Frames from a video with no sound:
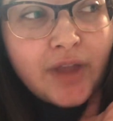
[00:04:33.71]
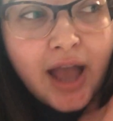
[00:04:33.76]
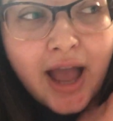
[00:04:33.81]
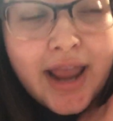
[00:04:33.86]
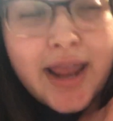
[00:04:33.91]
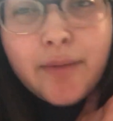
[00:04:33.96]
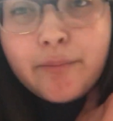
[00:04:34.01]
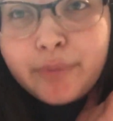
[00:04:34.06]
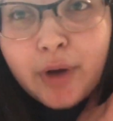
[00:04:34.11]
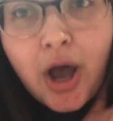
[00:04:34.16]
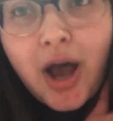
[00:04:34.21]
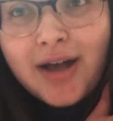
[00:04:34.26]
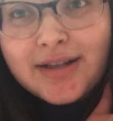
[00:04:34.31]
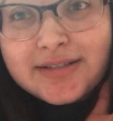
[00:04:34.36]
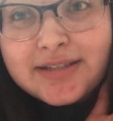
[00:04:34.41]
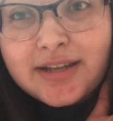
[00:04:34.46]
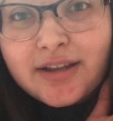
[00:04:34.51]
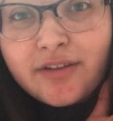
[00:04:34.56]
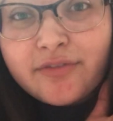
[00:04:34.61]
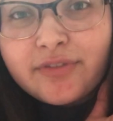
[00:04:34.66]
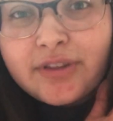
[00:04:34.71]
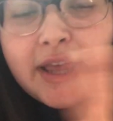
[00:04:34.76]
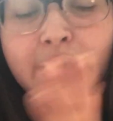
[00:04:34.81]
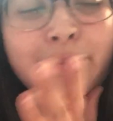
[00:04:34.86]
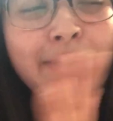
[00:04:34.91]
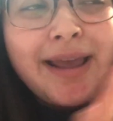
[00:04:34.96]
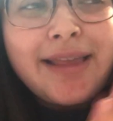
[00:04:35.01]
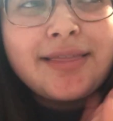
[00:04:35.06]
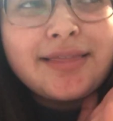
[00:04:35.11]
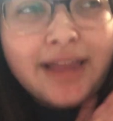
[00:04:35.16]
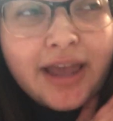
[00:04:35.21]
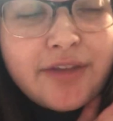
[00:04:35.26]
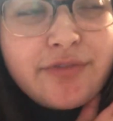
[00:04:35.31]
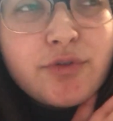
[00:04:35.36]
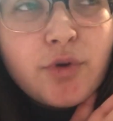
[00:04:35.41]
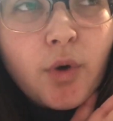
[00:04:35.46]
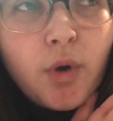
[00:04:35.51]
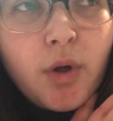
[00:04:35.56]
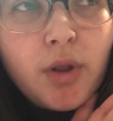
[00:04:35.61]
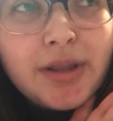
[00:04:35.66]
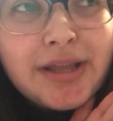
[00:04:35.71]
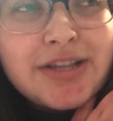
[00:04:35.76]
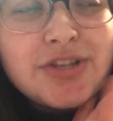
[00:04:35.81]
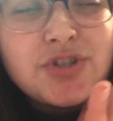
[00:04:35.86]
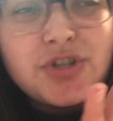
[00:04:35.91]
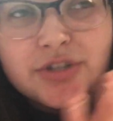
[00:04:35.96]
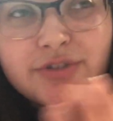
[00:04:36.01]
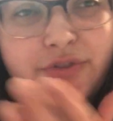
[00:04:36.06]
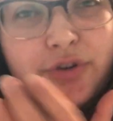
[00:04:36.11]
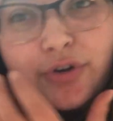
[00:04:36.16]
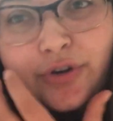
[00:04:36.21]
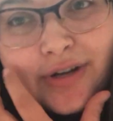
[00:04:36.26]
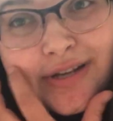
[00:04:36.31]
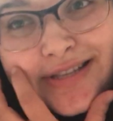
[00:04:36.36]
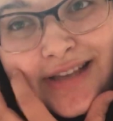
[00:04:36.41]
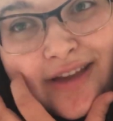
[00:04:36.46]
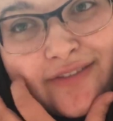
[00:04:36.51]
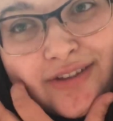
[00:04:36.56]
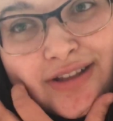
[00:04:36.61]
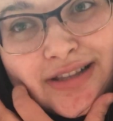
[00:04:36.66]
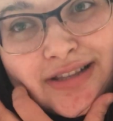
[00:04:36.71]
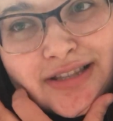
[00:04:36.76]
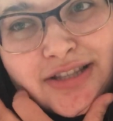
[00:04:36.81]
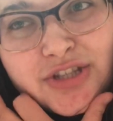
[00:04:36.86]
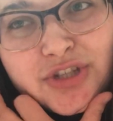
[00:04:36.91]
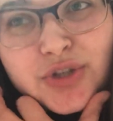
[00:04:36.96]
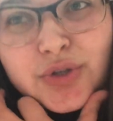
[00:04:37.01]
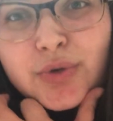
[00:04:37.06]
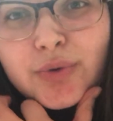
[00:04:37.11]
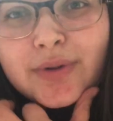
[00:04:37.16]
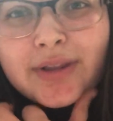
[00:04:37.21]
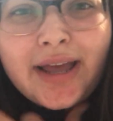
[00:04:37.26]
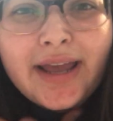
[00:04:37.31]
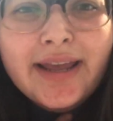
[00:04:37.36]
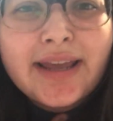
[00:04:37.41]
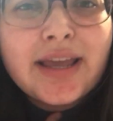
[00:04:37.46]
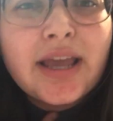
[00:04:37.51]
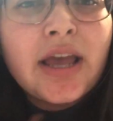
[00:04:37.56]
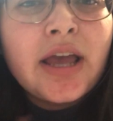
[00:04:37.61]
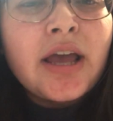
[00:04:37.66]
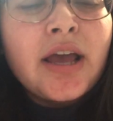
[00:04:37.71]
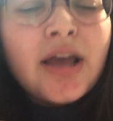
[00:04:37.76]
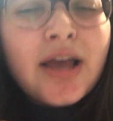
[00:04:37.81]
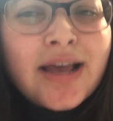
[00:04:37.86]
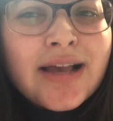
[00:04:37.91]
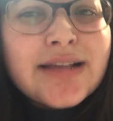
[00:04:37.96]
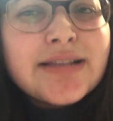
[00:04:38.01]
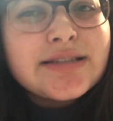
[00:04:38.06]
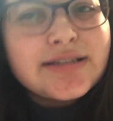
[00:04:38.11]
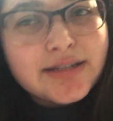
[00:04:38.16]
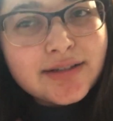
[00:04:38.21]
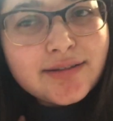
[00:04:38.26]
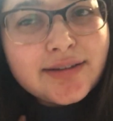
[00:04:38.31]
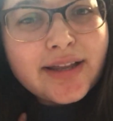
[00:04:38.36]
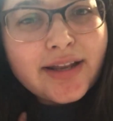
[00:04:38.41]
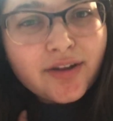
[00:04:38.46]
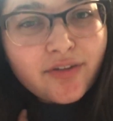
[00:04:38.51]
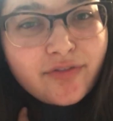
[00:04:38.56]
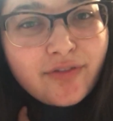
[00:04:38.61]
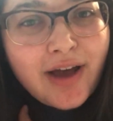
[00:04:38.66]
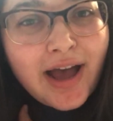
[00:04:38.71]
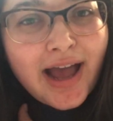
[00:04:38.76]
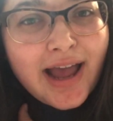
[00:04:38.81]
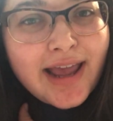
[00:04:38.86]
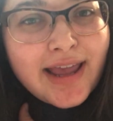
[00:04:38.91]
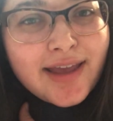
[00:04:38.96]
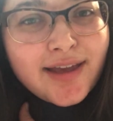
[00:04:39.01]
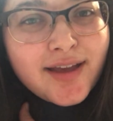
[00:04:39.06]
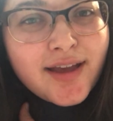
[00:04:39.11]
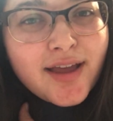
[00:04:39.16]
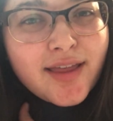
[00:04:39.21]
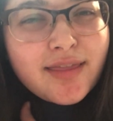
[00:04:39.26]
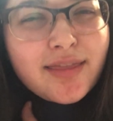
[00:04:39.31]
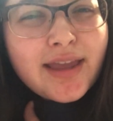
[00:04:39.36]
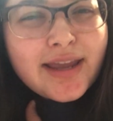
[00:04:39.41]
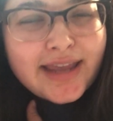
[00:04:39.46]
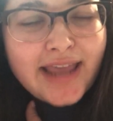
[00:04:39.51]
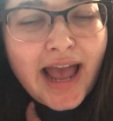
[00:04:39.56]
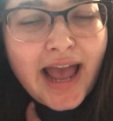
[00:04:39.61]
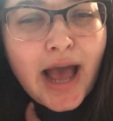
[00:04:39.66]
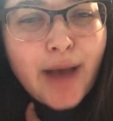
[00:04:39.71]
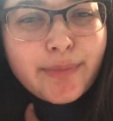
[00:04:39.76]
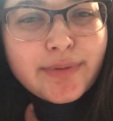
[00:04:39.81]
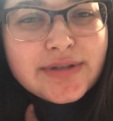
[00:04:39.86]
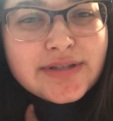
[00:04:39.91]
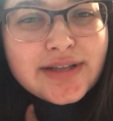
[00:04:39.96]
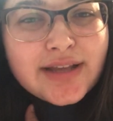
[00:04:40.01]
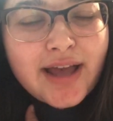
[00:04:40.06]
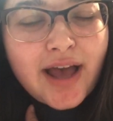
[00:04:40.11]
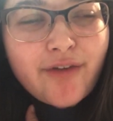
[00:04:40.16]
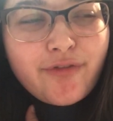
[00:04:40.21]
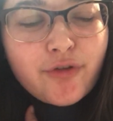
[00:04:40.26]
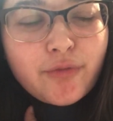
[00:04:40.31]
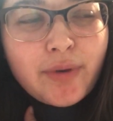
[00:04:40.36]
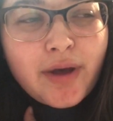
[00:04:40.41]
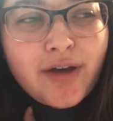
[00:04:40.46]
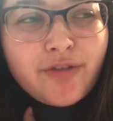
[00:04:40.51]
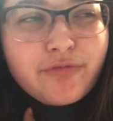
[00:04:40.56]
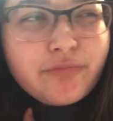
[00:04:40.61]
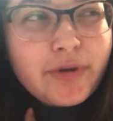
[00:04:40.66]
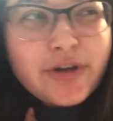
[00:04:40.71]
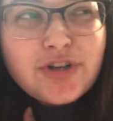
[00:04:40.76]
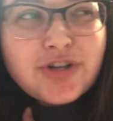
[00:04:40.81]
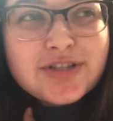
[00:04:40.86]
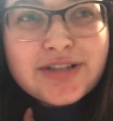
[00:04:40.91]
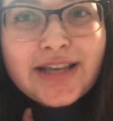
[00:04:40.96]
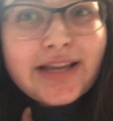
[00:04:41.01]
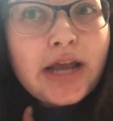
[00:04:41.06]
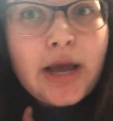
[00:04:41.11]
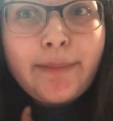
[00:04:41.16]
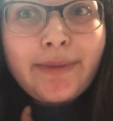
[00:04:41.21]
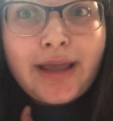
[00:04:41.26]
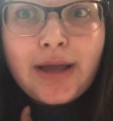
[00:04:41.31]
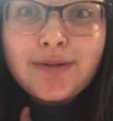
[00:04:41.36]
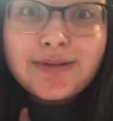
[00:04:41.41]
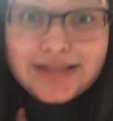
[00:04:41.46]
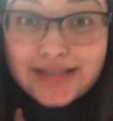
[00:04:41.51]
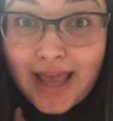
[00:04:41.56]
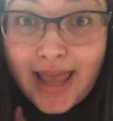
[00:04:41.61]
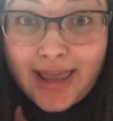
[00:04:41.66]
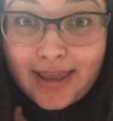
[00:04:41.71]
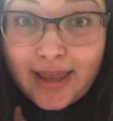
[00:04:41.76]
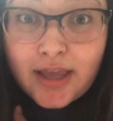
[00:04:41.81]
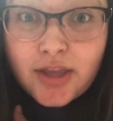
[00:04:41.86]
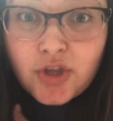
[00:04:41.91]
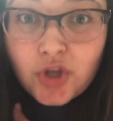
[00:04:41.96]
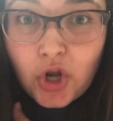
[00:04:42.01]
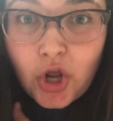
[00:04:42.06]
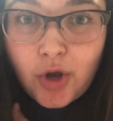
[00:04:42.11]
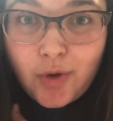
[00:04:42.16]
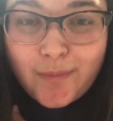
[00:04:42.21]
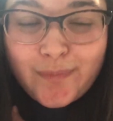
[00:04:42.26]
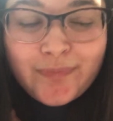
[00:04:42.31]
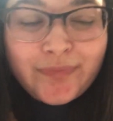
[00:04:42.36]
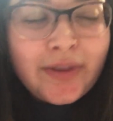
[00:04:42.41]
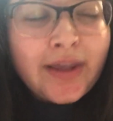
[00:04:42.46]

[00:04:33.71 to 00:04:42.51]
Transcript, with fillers: I am positive. Like, my life goal is just for Chris Evans to, like, solidify that Cap is a Hufflepuff by just, like, coming out and saying it, you know?